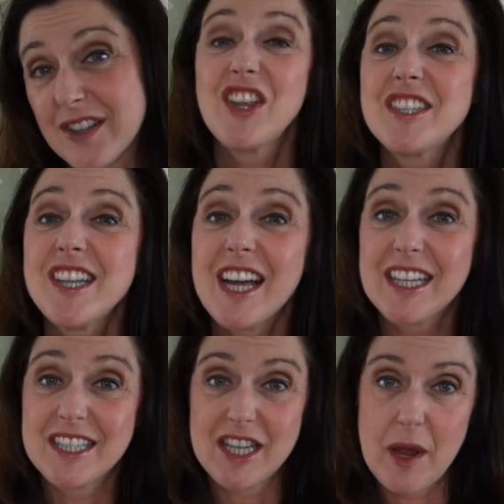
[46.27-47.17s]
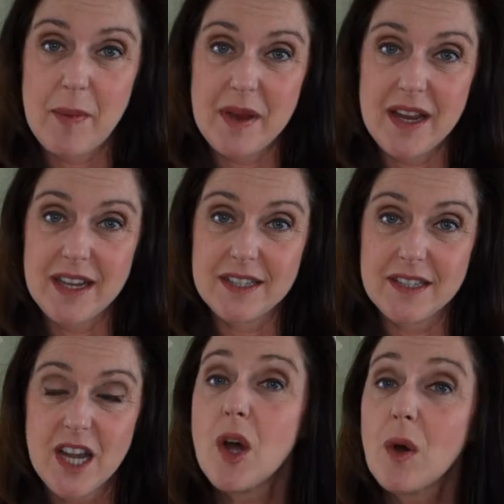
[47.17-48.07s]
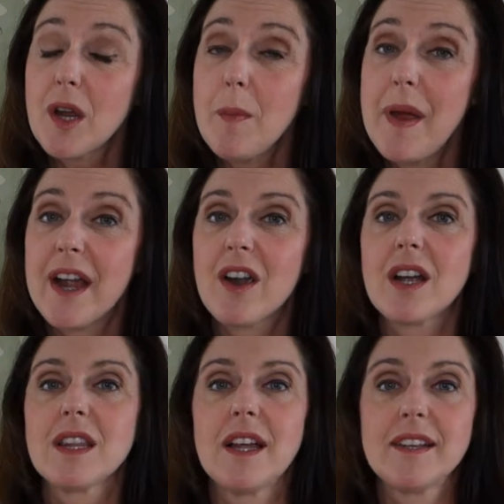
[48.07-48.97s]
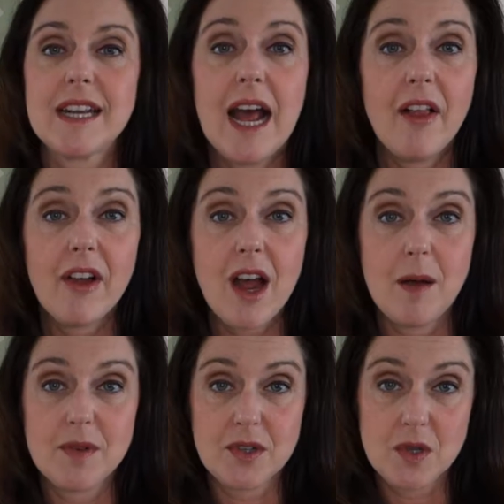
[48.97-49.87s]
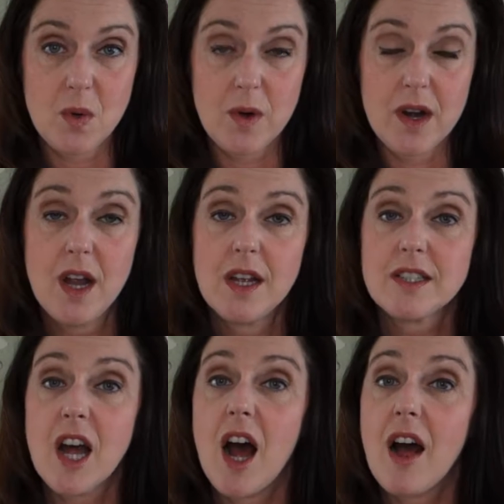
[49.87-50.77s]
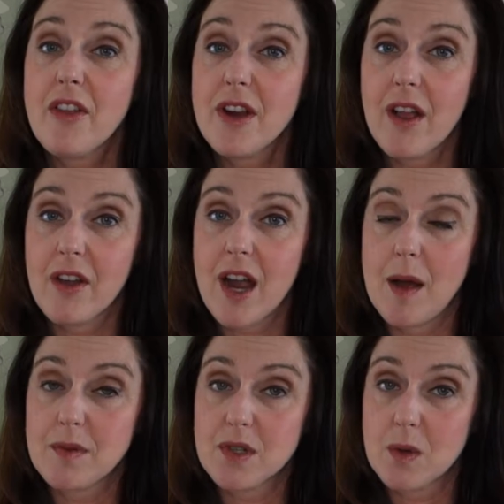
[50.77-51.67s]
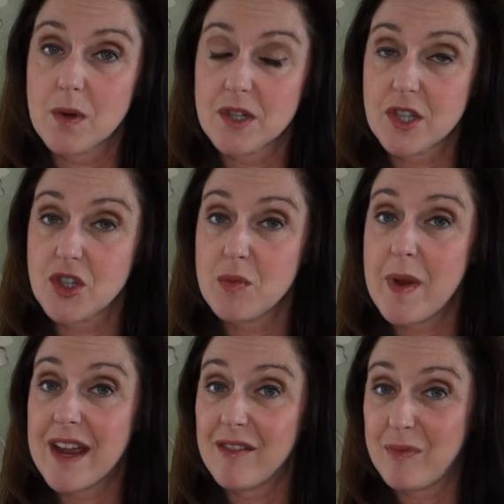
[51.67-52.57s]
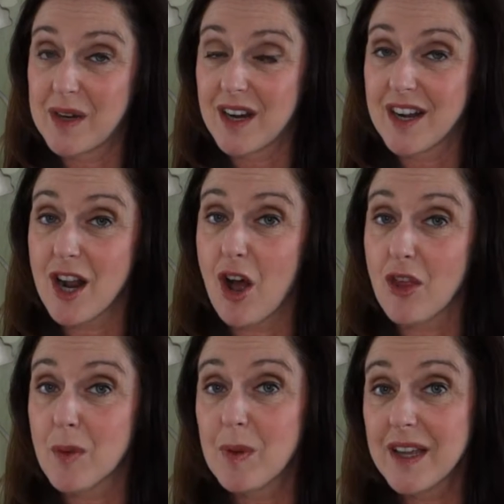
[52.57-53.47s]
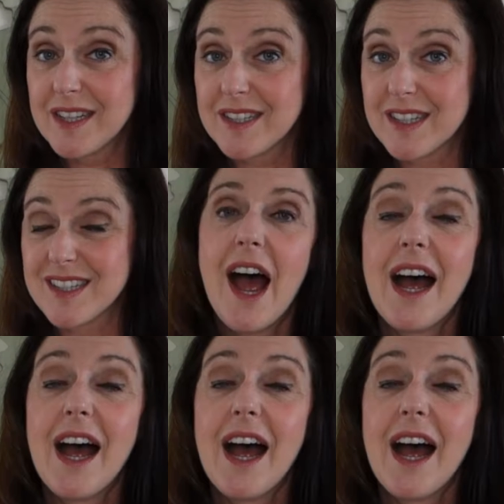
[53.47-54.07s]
The second tip is don't compare a London helicopter tour to other helicopter tours that you may have been on other places.